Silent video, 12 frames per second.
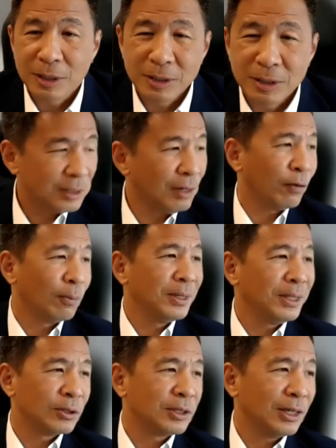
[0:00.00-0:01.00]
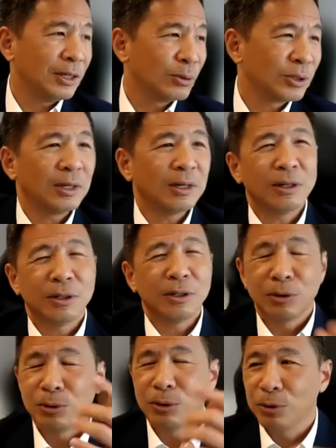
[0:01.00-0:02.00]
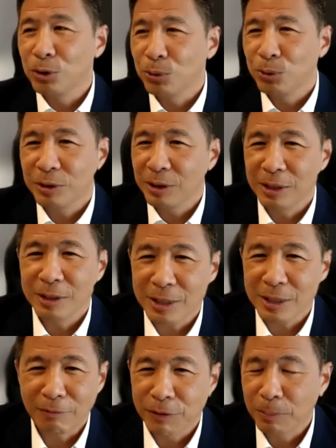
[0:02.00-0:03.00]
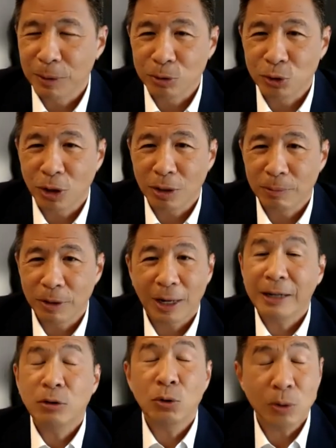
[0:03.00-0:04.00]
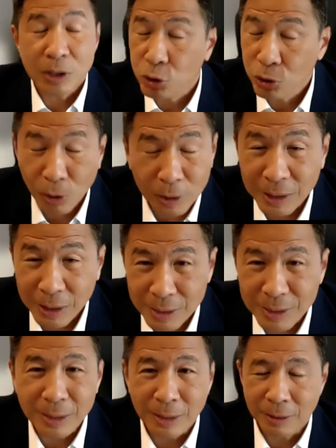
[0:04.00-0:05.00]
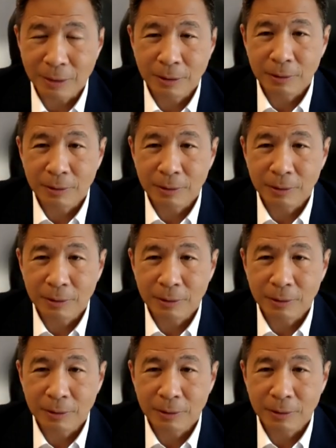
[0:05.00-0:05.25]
It's easy for me to say. You'll say, oh, you're in this comfortable job. I know it's not easy,